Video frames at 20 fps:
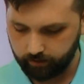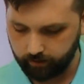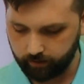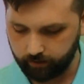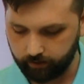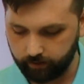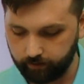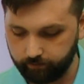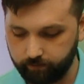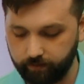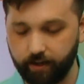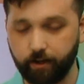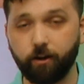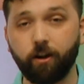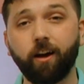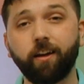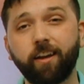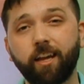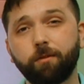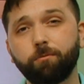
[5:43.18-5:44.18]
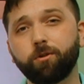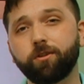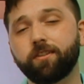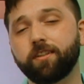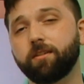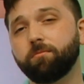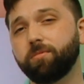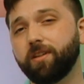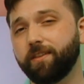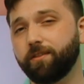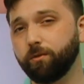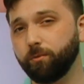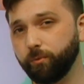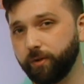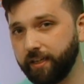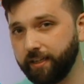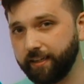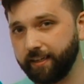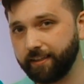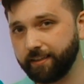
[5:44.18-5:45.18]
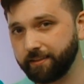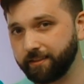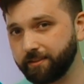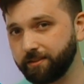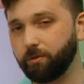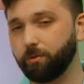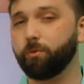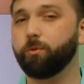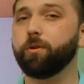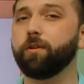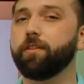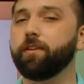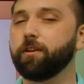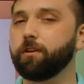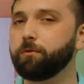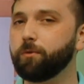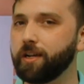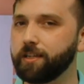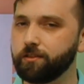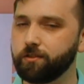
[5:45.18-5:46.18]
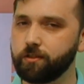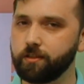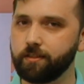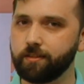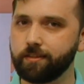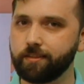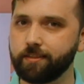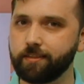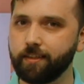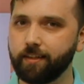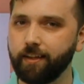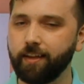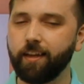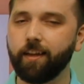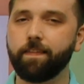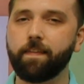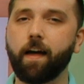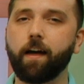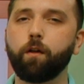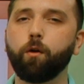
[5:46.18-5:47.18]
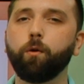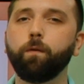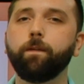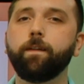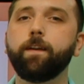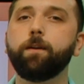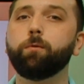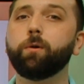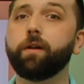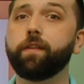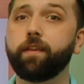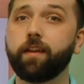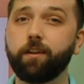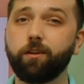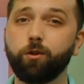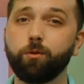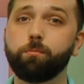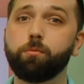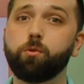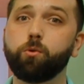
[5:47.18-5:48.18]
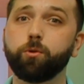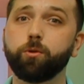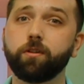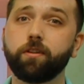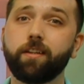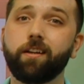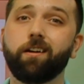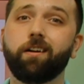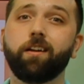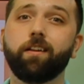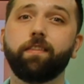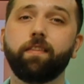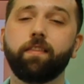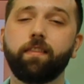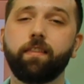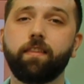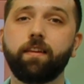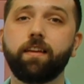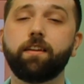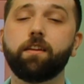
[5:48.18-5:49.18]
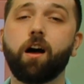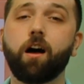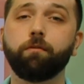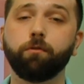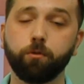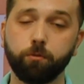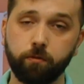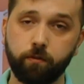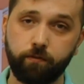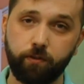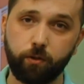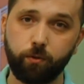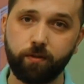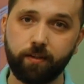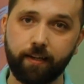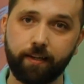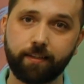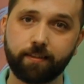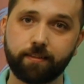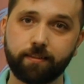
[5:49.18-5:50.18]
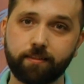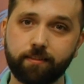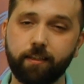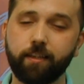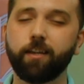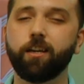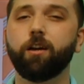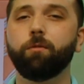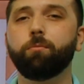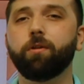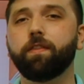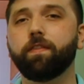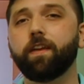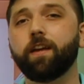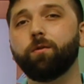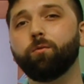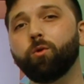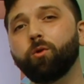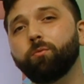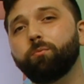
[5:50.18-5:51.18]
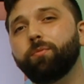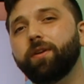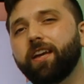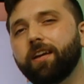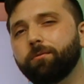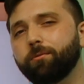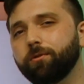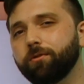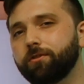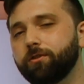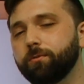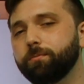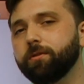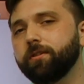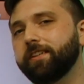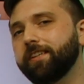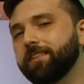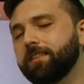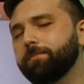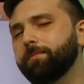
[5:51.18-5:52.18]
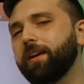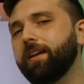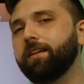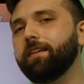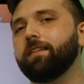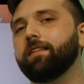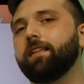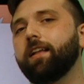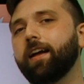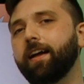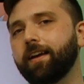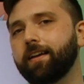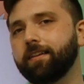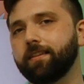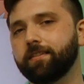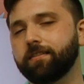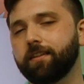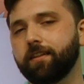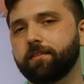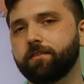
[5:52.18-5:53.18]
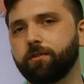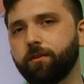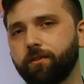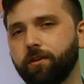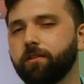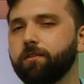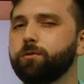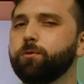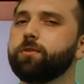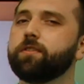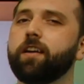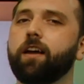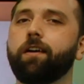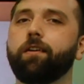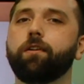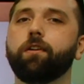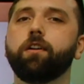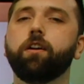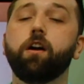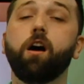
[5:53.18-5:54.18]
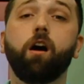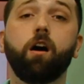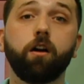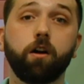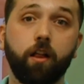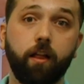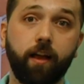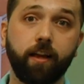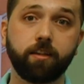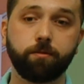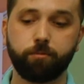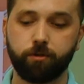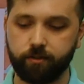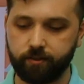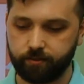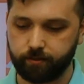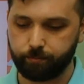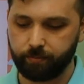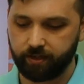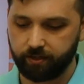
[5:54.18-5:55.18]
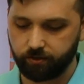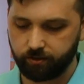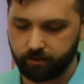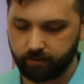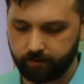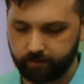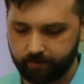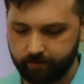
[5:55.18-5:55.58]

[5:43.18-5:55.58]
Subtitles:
If they are unable to complete the readings or their questions, not only will they do poorly on the novel review test, but they won't be able to participate in class, and so they'll lose out on class participation.